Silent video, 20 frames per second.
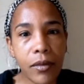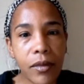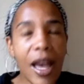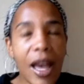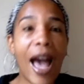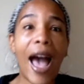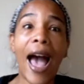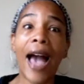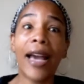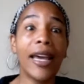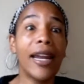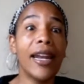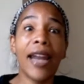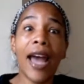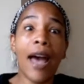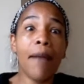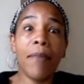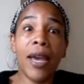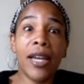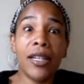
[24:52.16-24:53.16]
I
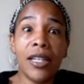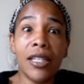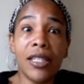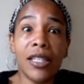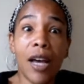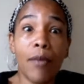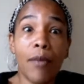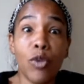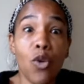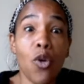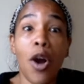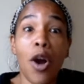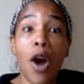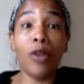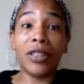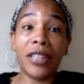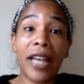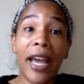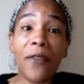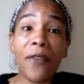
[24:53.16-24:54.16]
cannot make this up. You
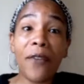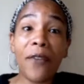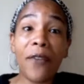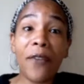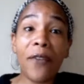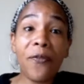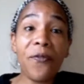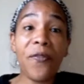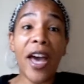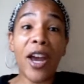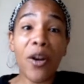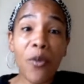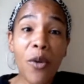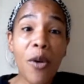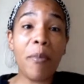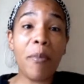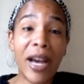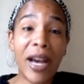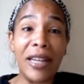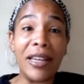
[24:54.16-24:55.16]
gonna take federal
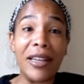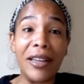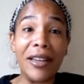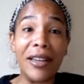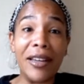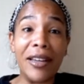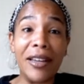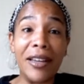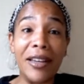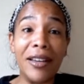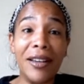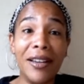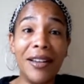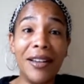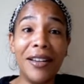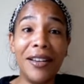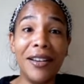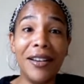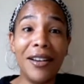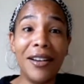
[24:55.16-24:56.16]
money,
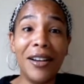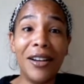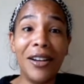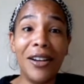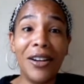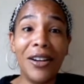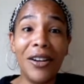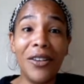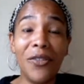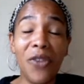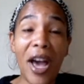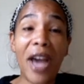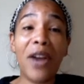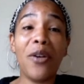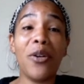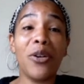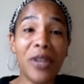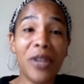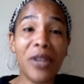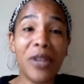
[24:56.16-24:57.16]

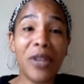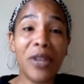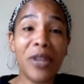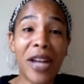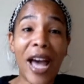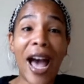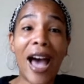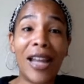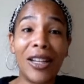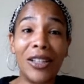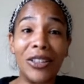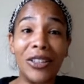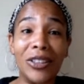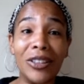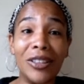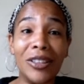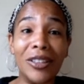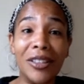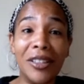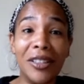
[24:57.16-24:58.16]
federal dollars
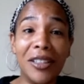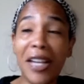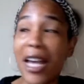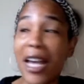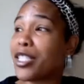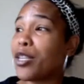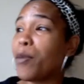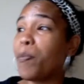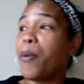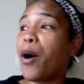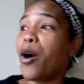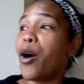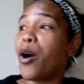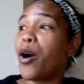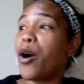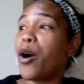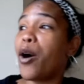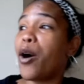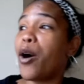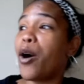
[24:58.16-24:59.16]
that's supposed
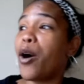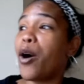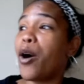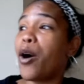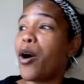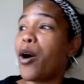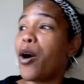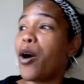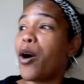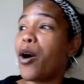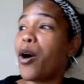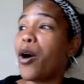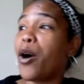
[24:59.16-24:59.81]
to be here